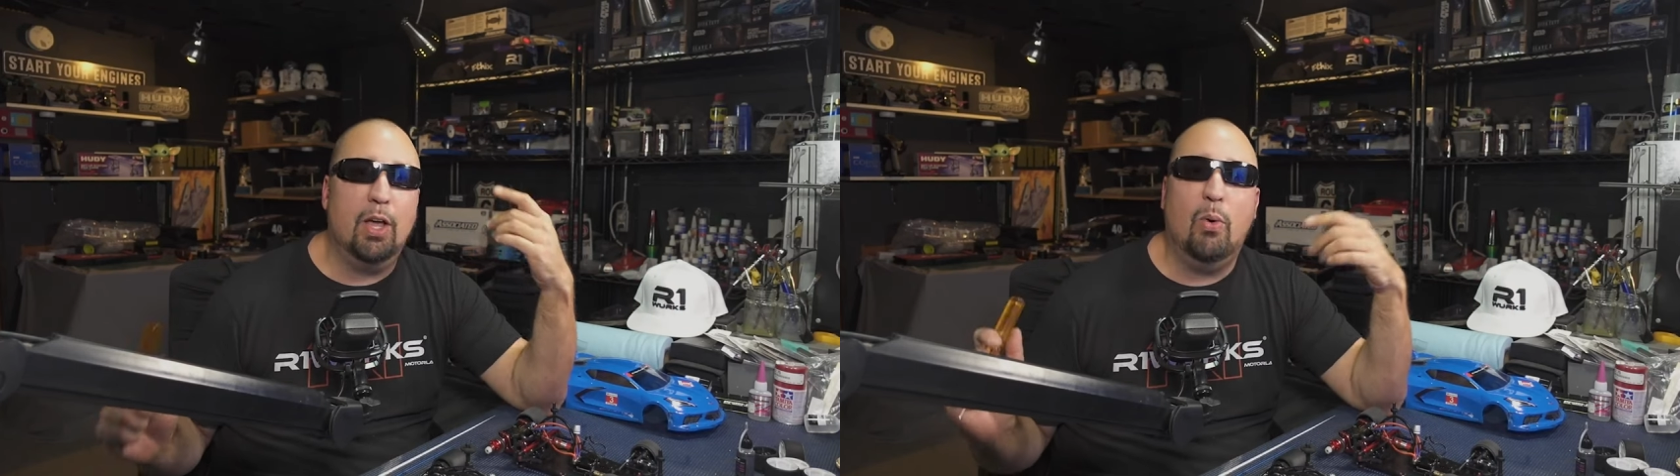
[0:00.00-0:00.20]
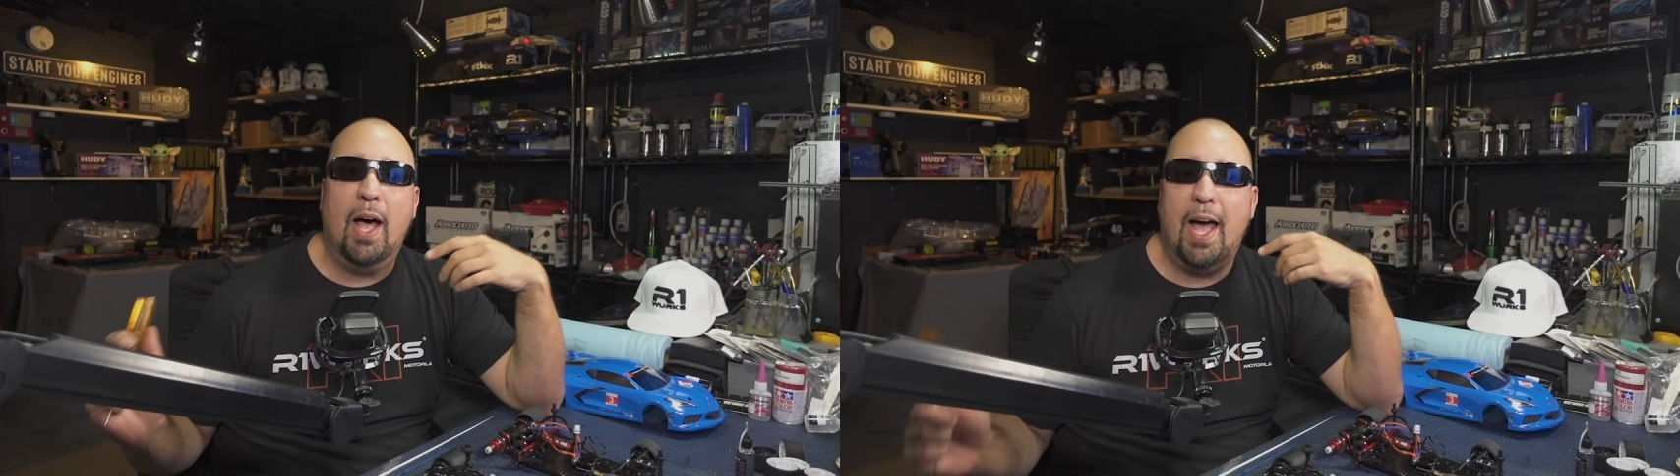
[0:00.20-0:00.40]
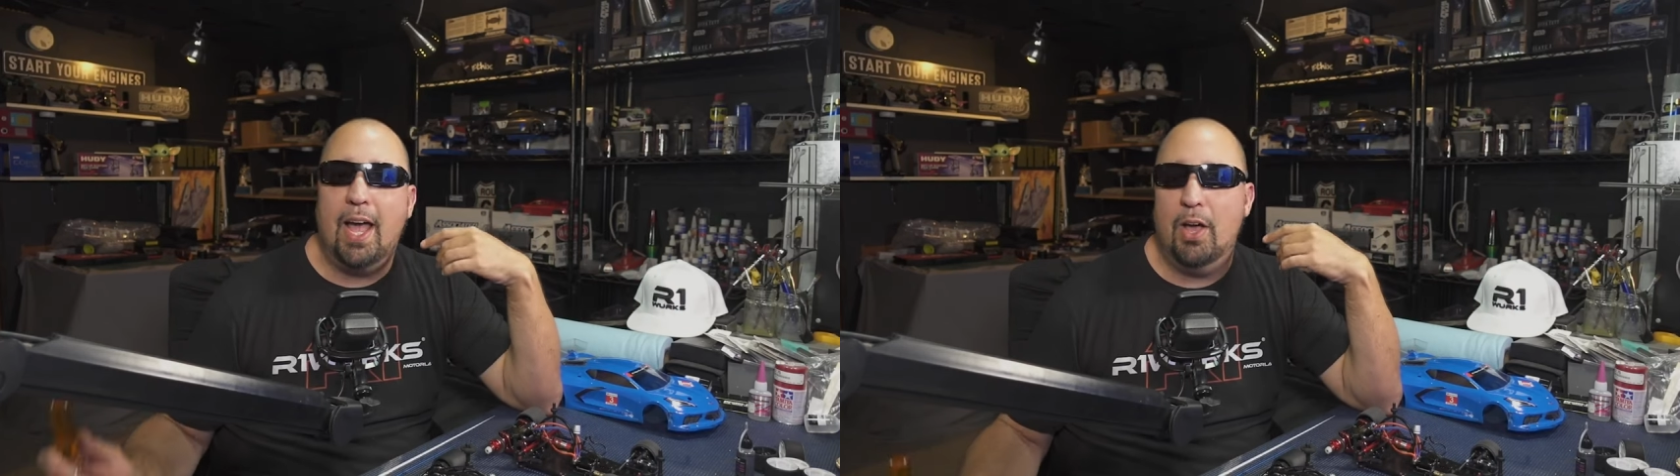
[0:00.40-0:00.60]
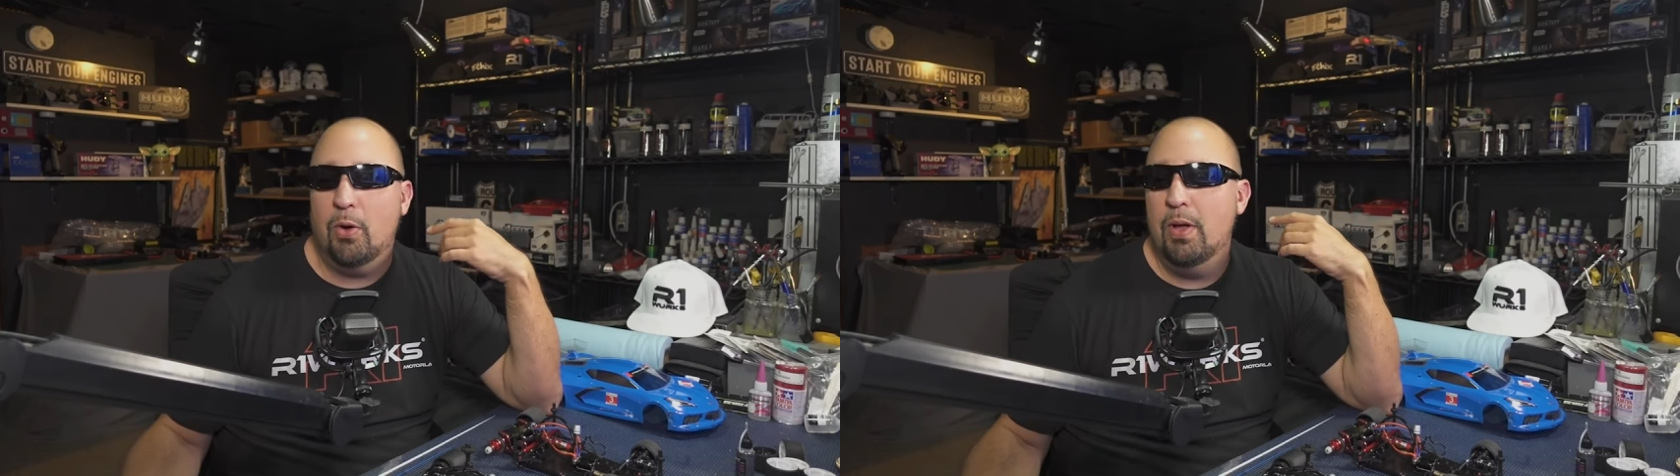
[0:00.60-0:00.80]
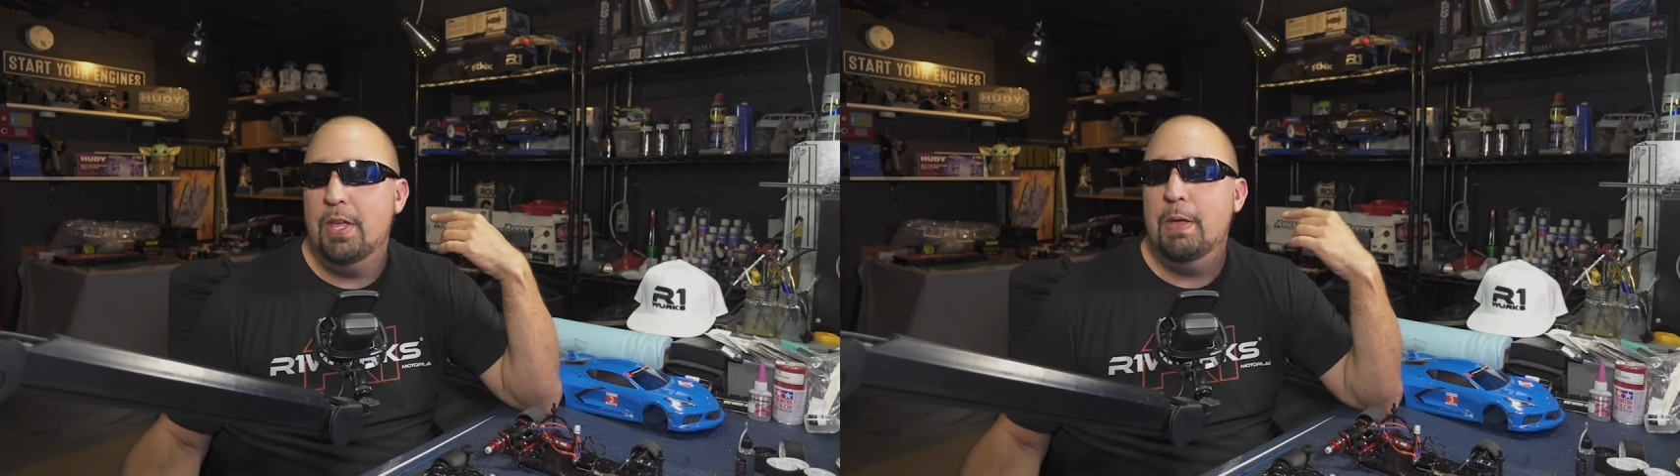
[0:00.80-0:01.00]

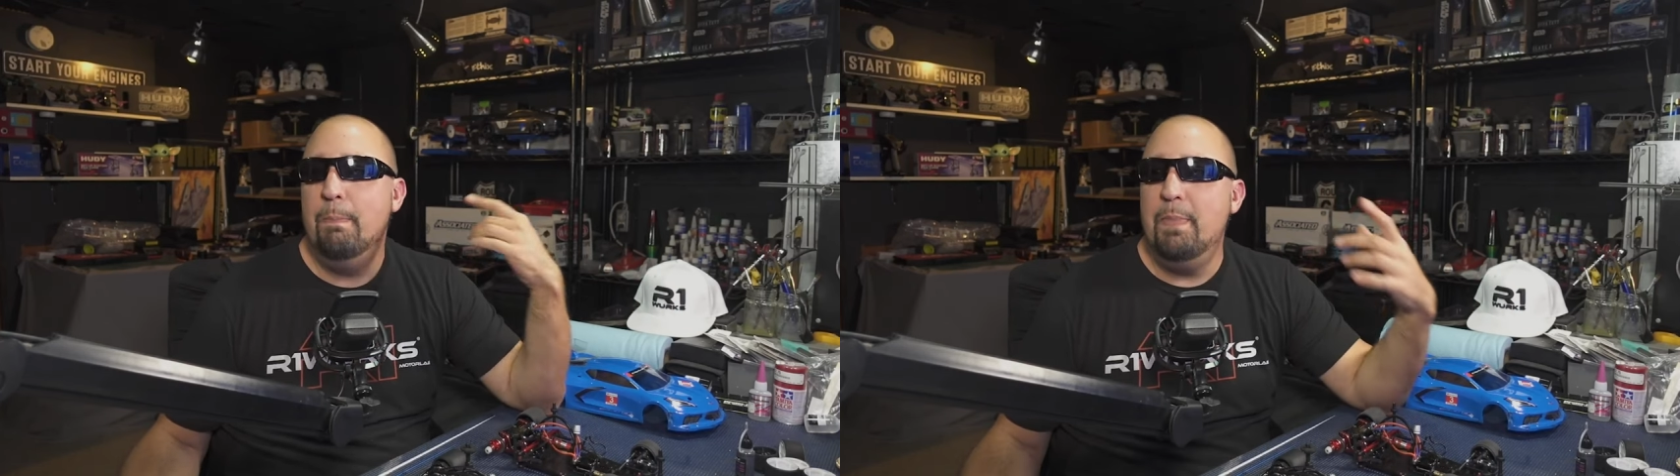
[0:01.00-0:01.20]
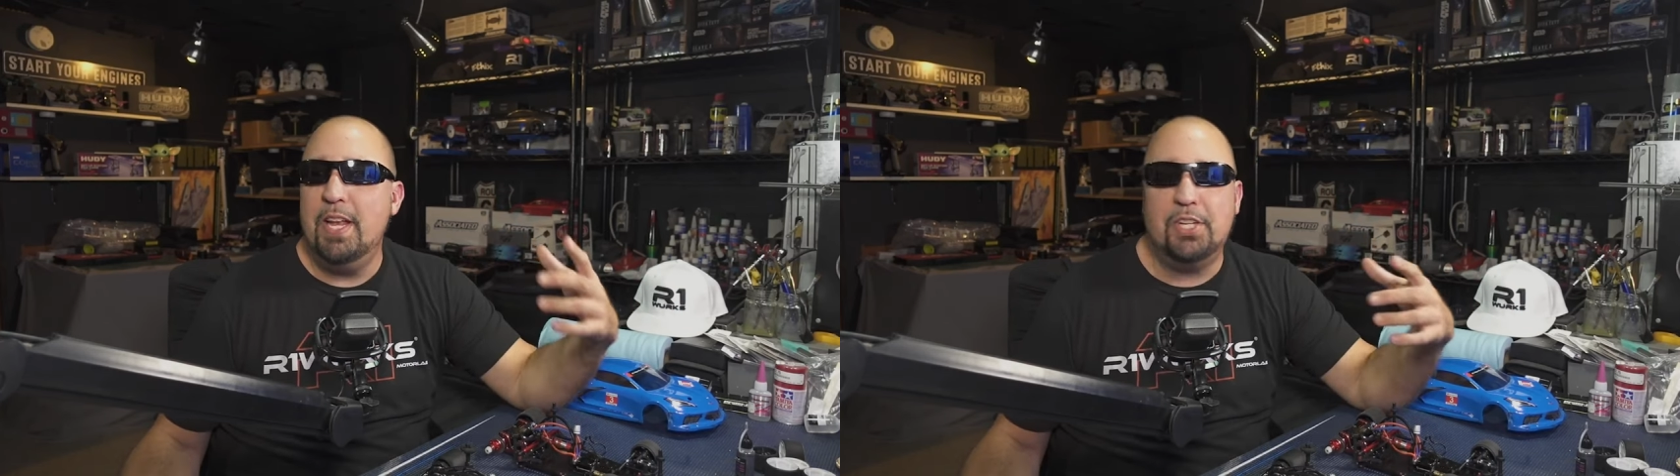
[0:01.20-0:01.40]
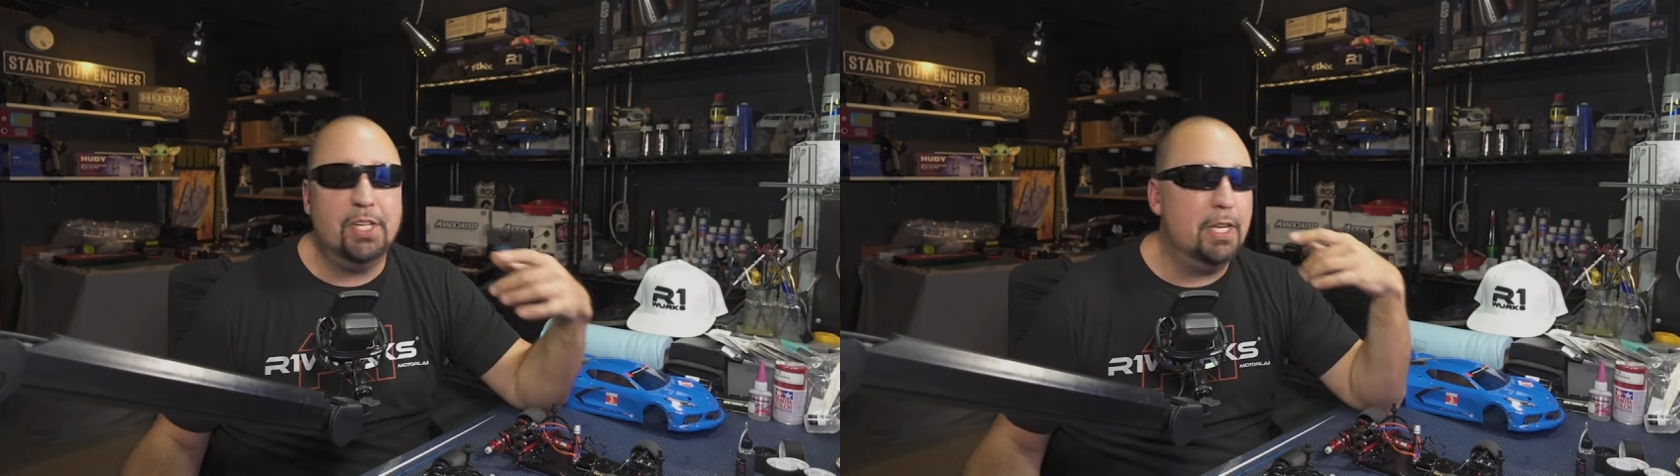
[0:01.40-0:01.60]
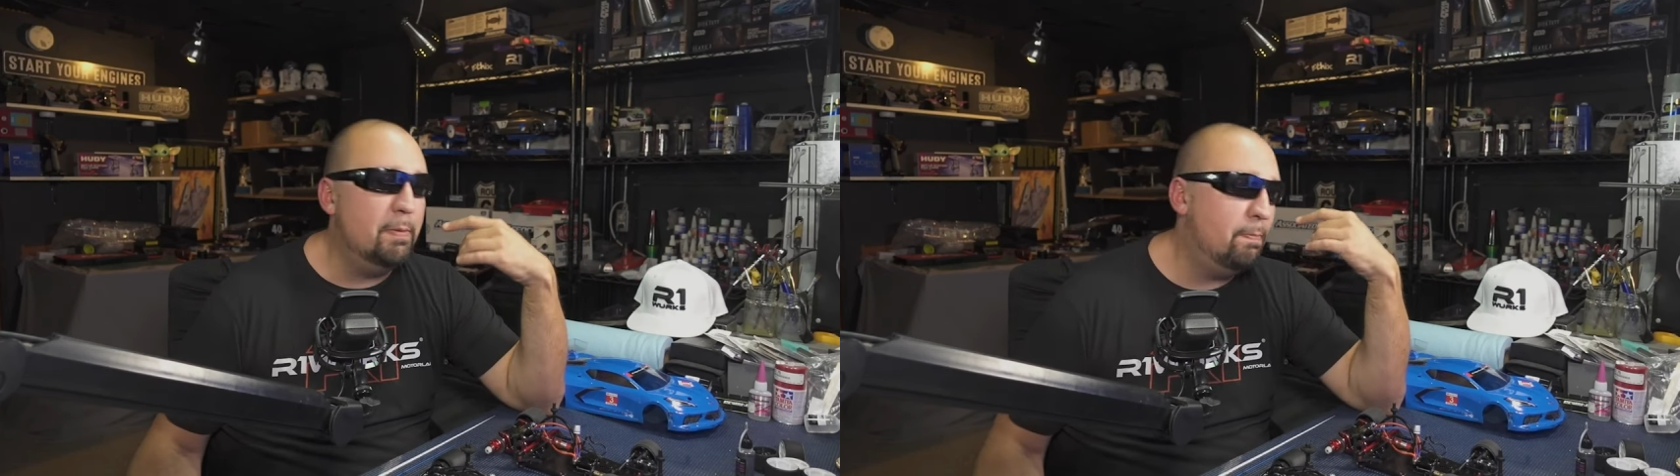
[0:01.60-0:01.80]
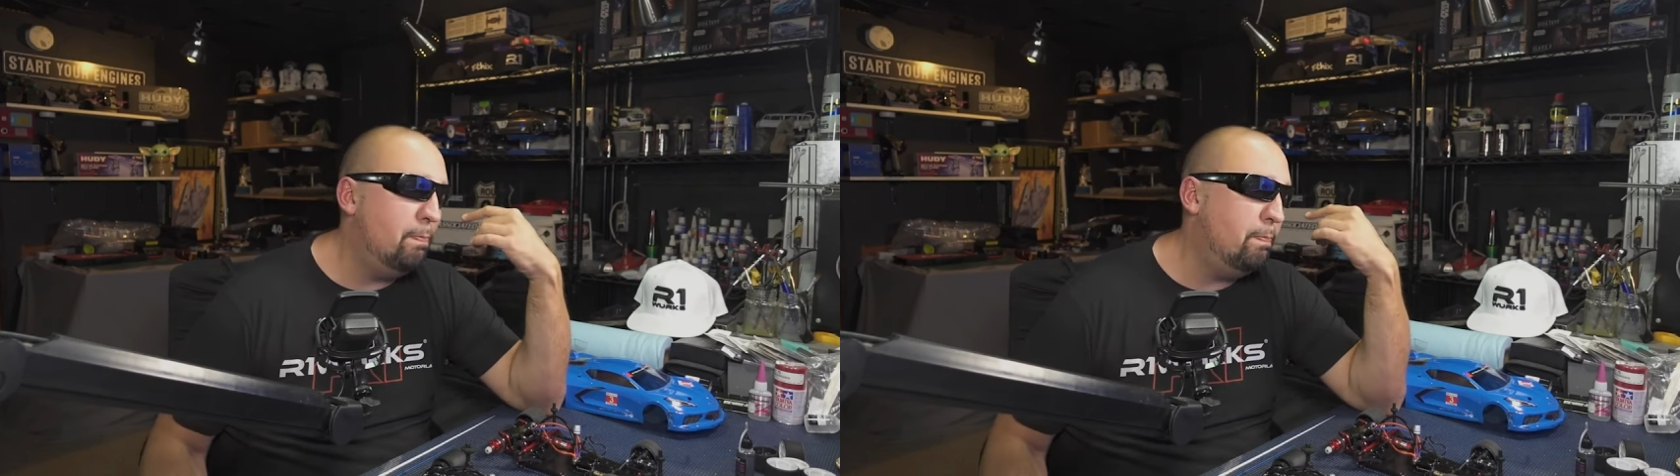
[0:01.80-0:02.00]
Ohio, Michigan,